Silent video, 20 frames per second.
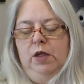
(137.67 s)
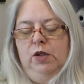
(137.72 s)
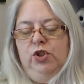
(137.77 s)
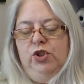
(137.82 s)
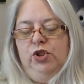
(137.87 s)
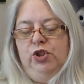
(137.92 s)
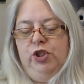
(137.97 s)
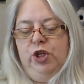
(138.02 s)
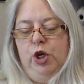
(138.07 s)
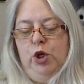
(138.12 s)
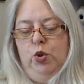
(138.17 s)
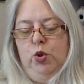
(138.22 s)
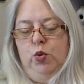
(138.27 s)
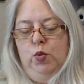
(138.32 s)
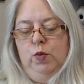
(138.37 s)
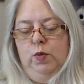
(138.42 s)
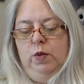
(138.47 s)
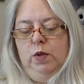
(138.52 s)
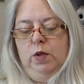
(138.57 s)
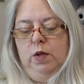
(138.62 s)

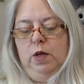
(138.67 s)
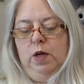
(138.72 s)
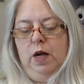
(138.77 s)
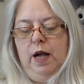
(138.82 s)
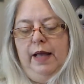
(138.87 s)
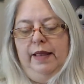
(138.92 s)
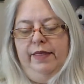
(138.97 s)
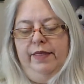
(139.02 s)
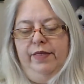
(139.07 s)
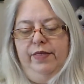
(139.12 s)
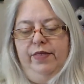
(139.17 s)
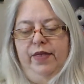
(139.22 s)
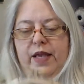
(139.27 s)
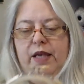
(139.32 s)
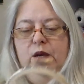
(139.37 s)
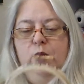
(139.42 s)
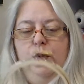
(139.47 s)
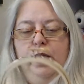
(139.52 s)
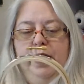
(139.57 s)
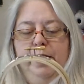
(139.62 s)
So I
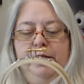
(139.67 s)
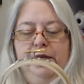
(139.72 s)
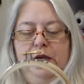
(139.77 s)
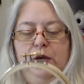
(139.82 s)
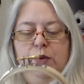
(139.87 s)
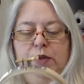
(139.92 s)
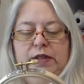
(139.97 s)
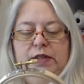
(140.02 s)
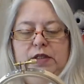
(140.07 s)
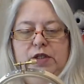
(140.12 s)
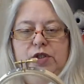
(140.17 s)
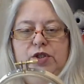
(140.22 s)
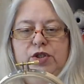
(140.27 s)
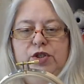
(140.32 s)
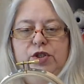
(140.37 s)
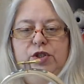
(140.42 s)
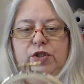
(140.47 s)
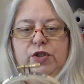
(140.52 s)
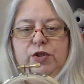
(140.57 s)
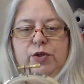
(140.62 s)
think what I'm going to
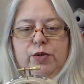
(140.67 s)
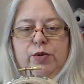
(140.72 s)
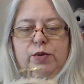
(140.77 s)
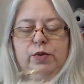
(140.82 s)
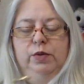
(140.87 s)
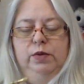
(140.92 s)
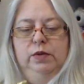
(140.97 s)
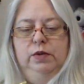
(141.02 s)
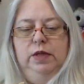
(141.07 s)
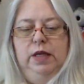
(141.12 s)
do